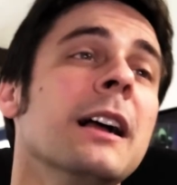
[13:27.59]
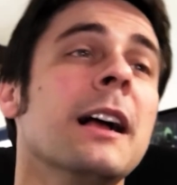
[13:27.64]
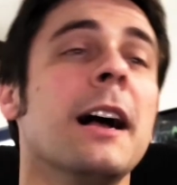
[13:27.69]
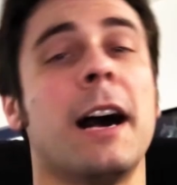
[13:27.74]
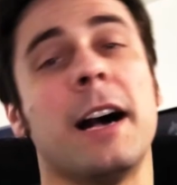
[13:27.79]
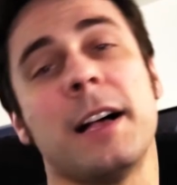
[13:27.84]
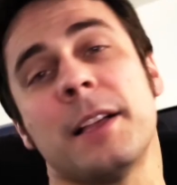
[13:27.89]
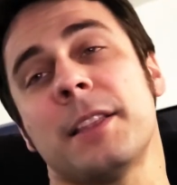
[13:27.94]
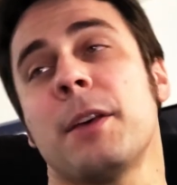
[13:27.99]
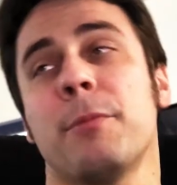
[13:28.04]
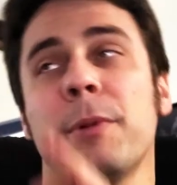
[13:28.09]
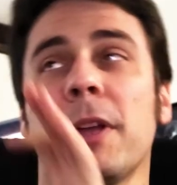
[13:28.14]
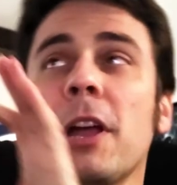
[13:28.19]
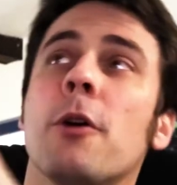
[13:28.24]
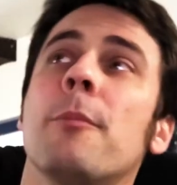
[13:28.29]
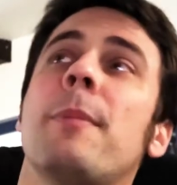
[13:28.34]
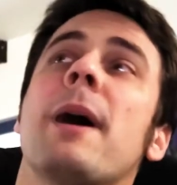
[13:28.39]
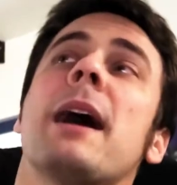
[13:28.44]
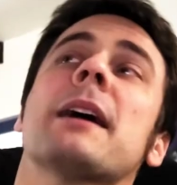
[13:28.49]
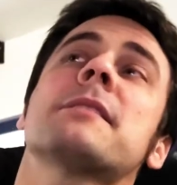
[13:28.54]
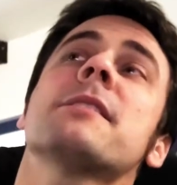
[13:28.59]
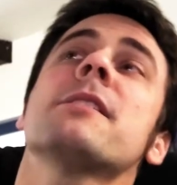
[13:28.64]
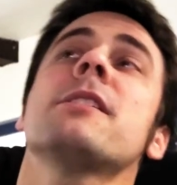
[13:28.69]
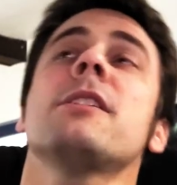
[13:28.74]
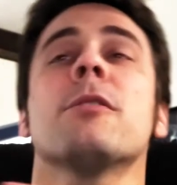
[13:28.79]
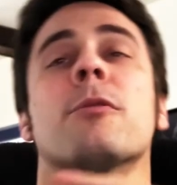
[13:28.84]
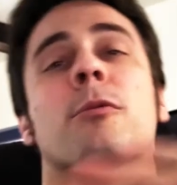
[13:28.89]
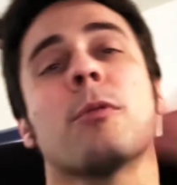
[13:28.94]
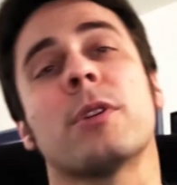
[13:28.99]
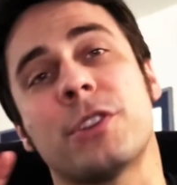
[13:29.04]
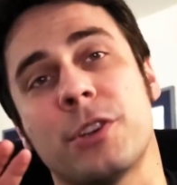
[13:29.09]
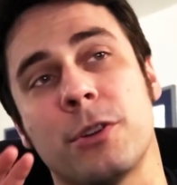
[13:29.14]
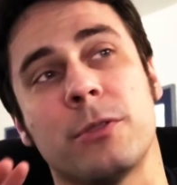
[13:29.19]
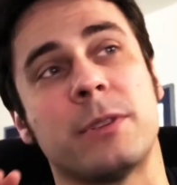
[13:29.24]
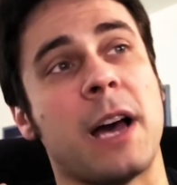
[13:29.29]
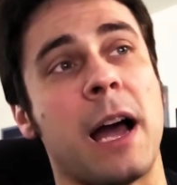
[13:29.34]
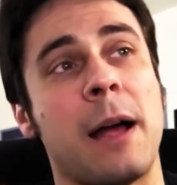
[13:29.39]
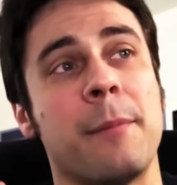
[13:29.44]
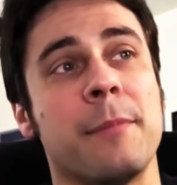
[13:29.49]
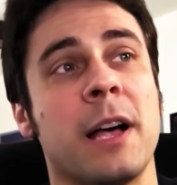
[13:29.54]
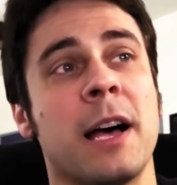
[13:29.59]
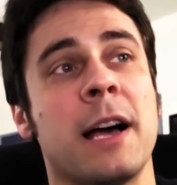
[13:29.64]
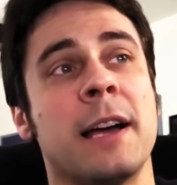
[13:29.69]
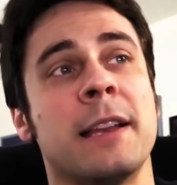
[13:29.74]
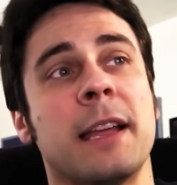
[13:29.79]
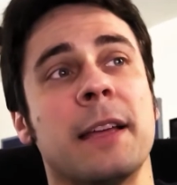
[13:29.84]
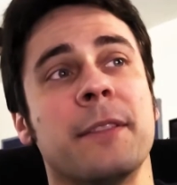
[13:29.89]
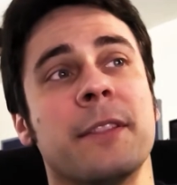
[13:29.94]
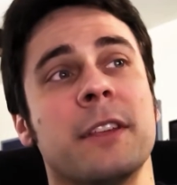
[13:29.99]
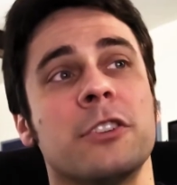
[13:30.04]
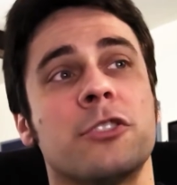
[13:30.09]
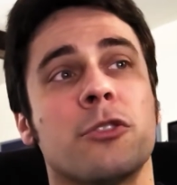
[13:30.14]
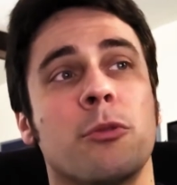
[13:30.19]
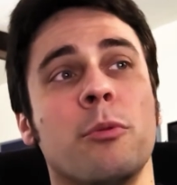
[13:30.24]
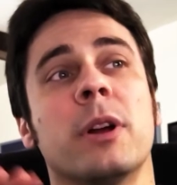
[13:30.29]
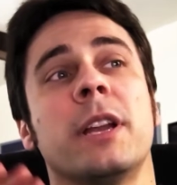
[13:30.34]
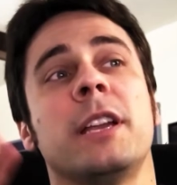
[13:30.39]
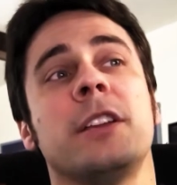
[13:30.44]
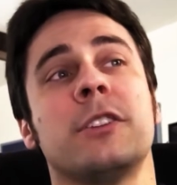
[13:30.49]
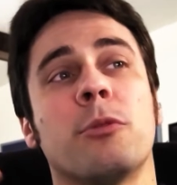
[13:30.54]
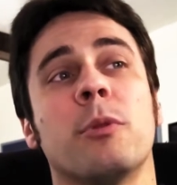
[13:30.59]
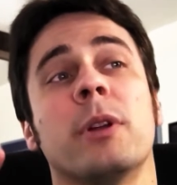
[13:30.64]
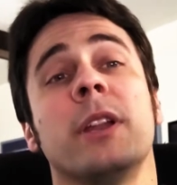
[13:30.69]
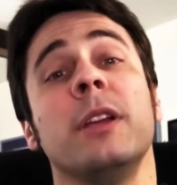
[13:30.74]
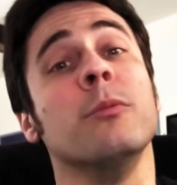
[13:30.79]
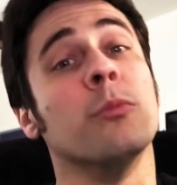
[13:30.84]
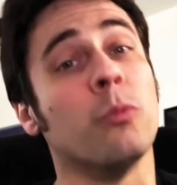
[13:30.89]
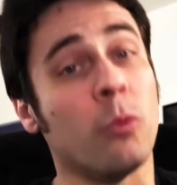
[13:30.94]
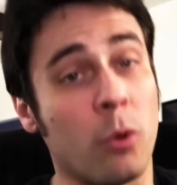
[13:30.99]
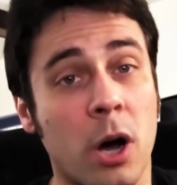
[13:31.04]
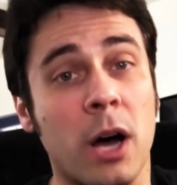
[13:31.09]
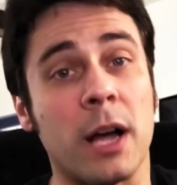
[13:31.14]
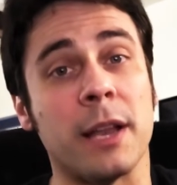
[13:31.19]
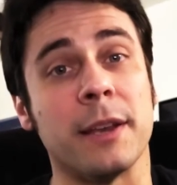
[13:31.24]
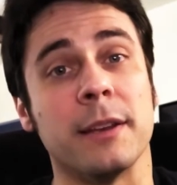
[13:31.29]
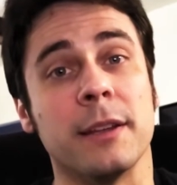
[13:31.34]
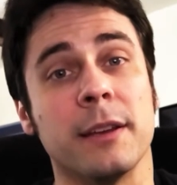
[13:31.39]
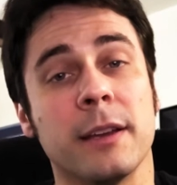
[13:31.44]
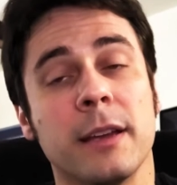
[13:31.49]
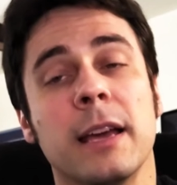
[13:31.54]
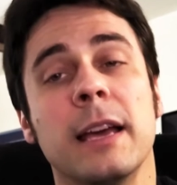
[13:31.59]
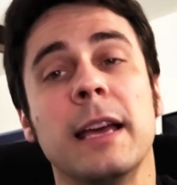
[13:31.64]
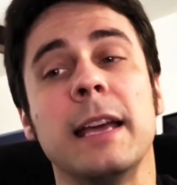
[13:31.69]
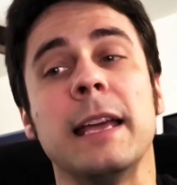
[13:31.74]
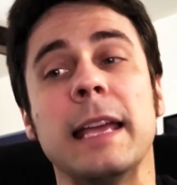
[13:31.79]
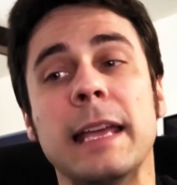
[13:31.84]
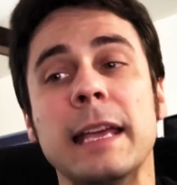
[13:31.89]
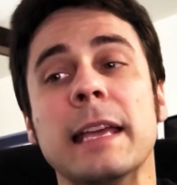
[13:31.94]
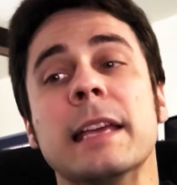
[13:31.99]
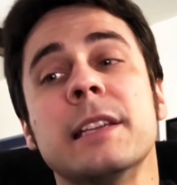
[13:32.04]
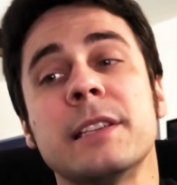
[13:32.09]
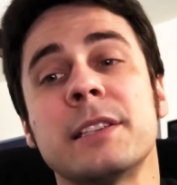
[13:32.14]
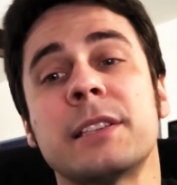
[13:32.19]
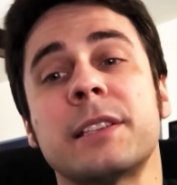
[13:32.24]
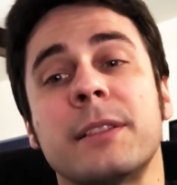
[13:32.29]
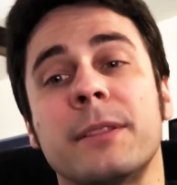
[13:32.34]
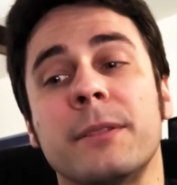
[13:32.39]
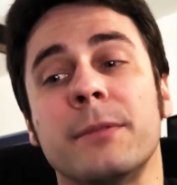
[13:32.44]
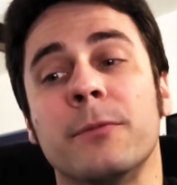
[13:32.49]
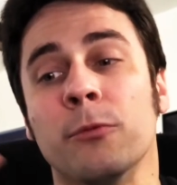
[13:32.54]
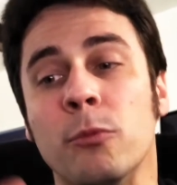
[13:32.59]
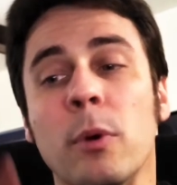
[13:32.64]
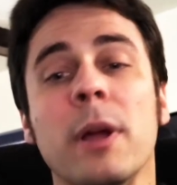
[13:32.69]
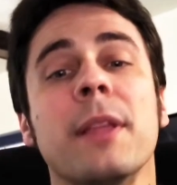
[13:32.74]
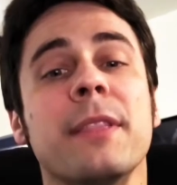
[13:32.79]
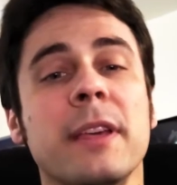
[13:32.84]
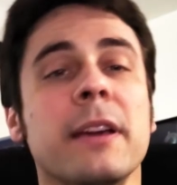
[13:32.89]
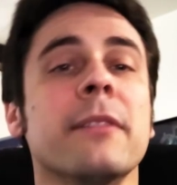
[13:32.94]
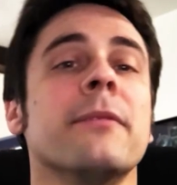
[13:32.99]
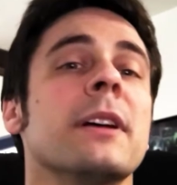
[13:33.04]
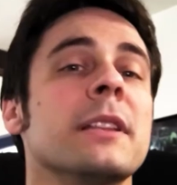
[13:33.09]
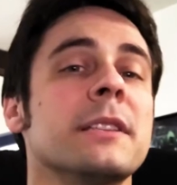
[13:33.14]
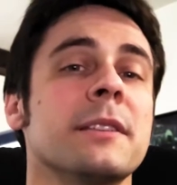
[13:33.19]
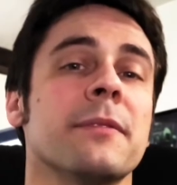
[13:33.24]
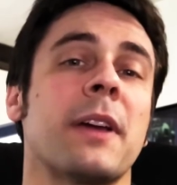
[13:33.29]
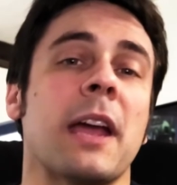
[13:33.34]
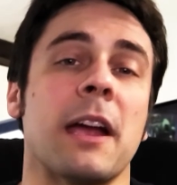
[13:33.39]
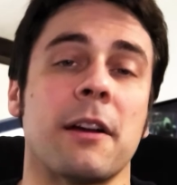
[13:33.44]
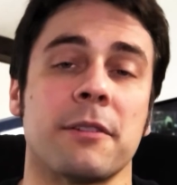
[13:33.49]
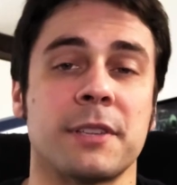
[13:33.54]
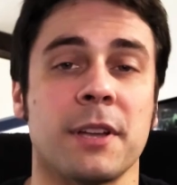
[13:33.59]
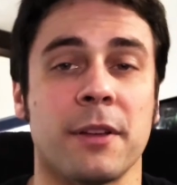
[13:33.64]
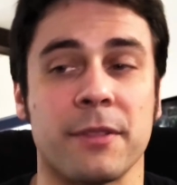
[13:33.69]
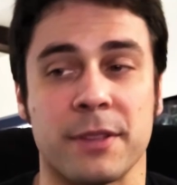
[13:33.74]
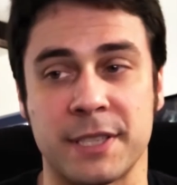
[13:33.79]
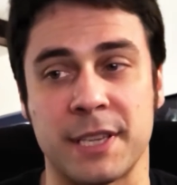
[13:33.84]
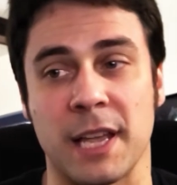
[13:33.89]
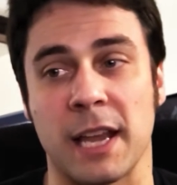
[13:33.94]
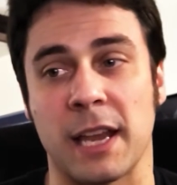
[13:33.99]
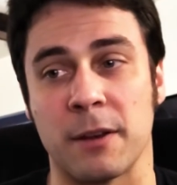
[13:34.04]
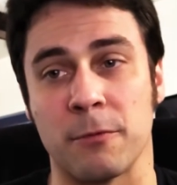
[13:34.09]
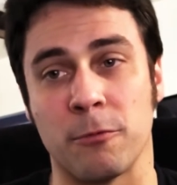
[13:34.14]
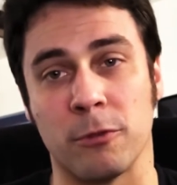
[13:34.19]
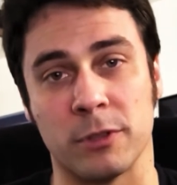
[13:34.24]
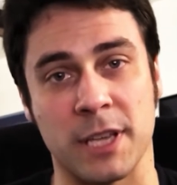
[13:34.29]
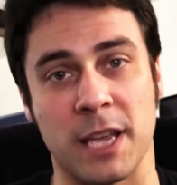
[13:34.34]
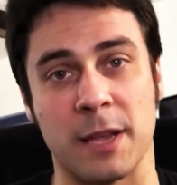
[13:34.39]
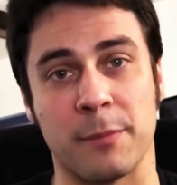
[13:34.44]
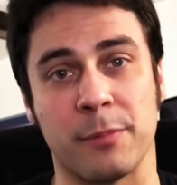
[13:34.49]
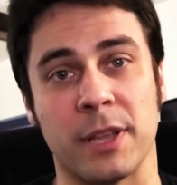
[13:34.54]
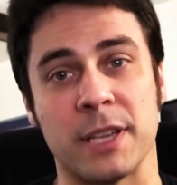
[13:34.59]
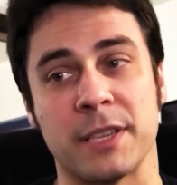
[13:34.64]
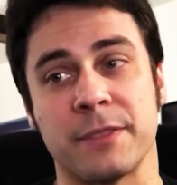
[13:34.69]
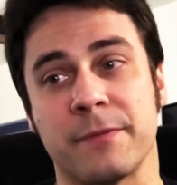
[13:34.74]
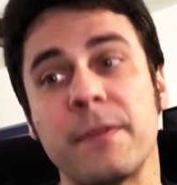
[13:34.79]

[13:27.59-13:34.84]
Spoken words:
Then we go back to the original timeline, and then 2021 is when the events of Carousel II will take place.